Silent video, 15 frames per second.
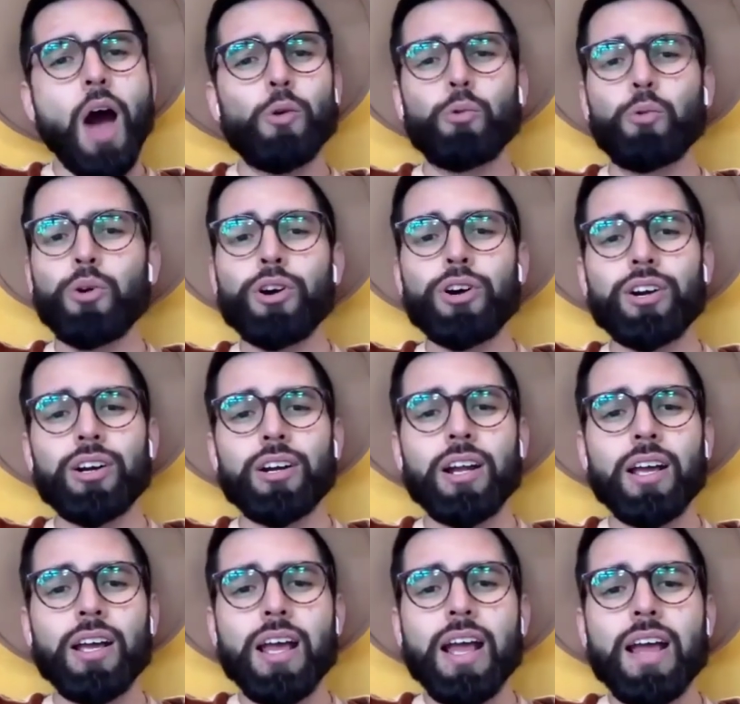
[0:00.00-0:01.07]
A word
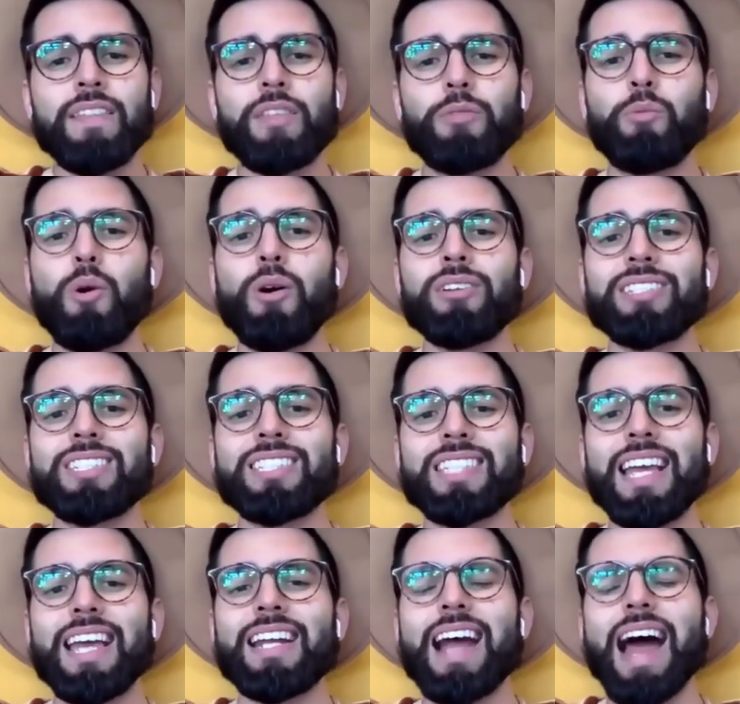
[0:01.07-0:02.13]
that once
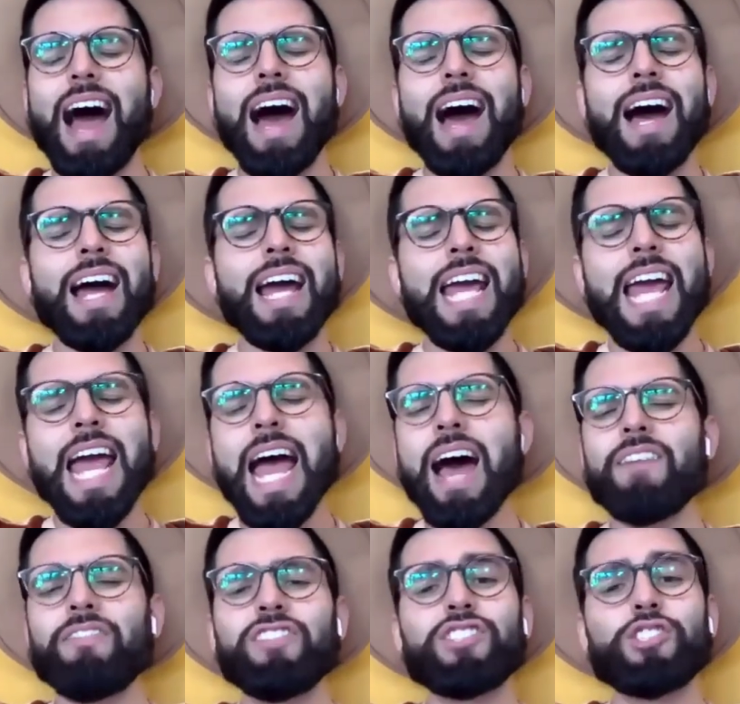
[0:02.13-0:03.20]
said, I
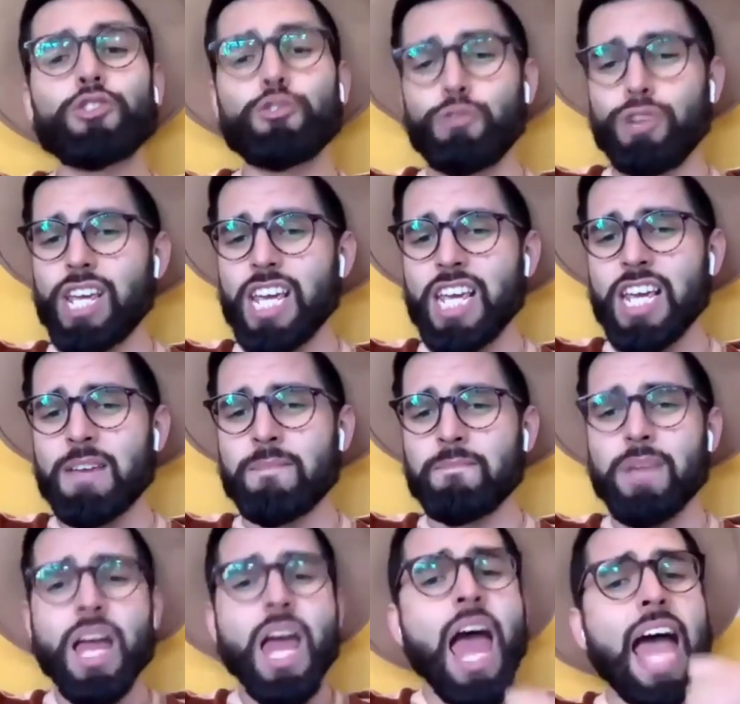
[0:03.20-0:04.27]
have a
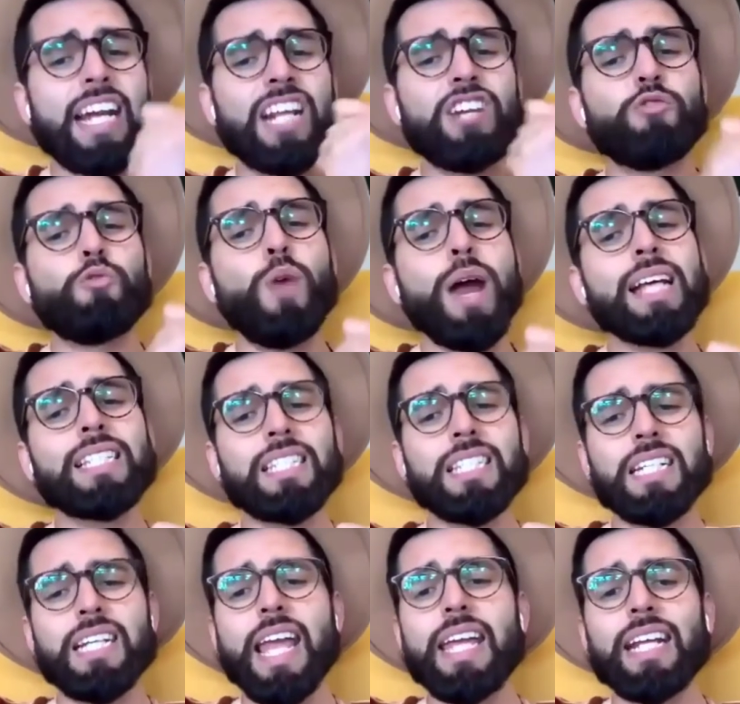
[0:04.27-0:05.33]
dream, and it
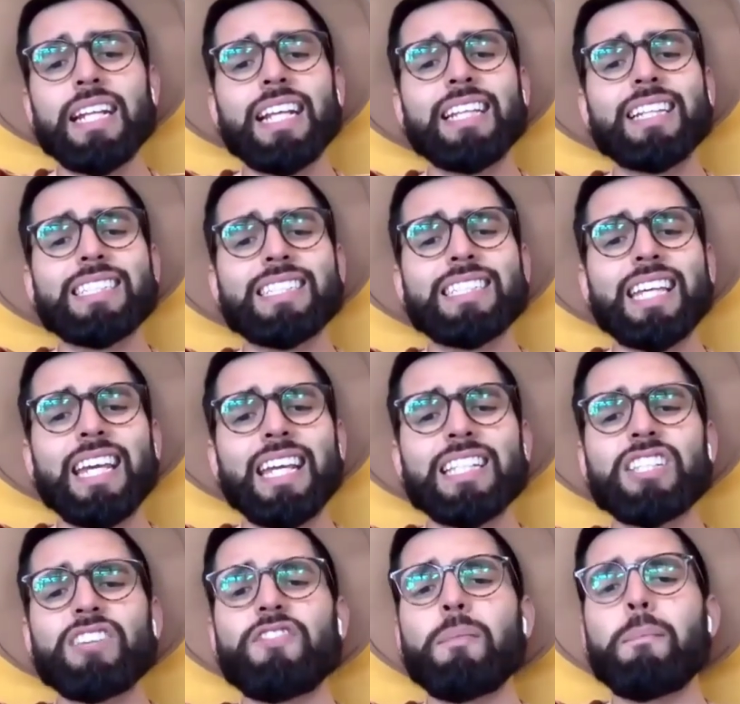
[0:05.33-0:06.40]
resonated in the
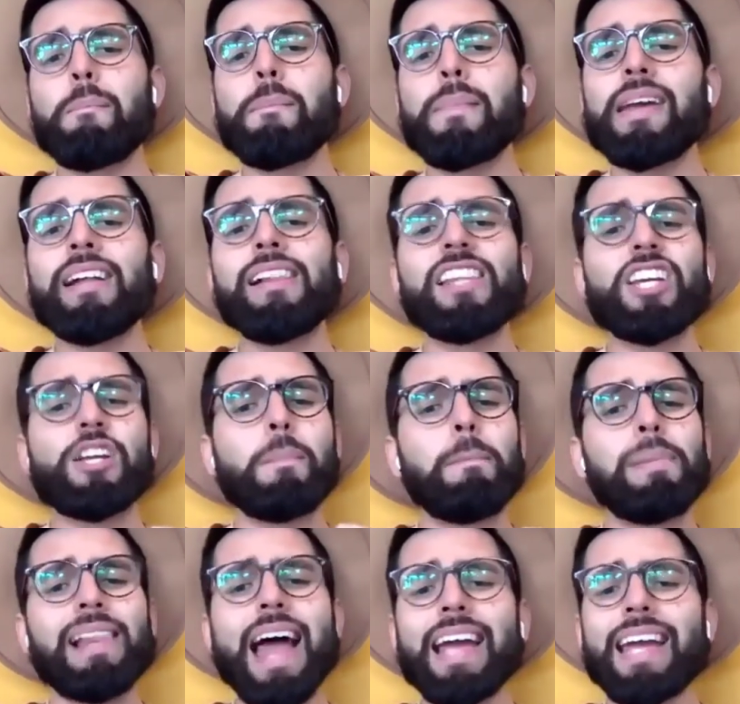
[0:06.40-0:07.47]
skins of a million
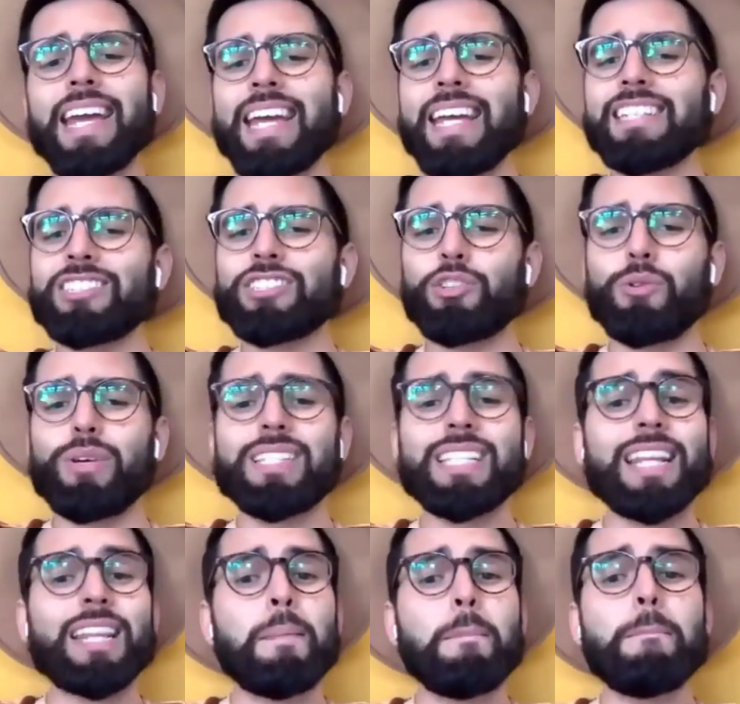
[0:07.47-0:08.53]
Black
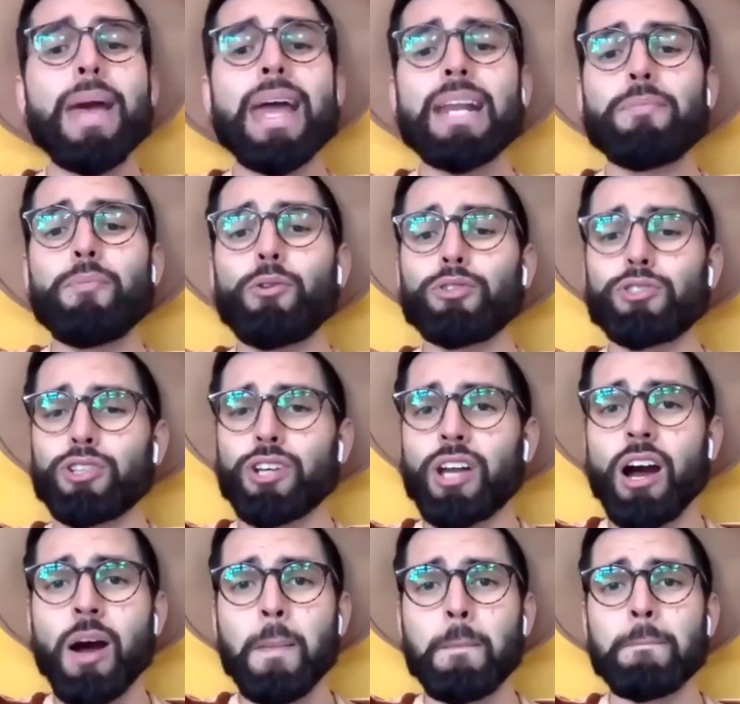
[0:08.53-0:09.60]
histories and the many more to
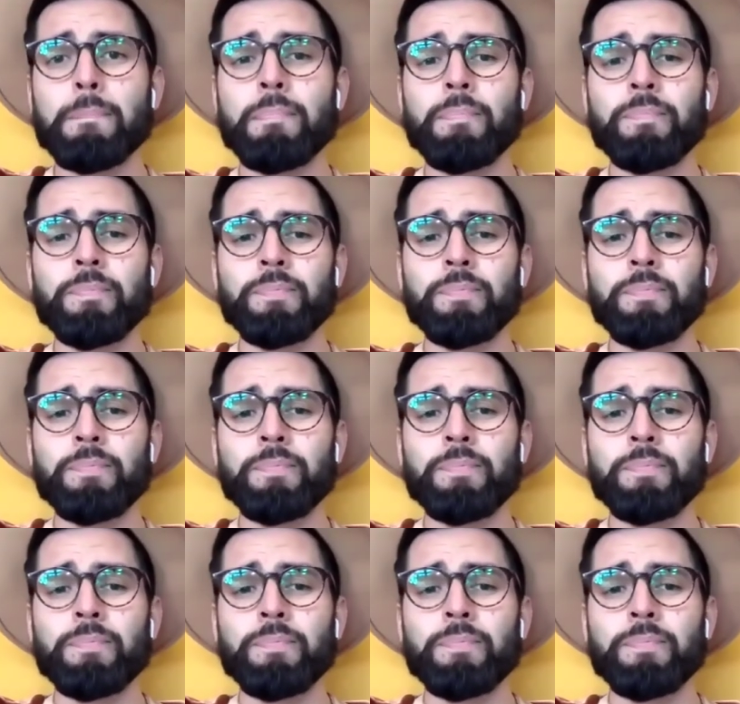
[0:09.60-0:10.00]
come.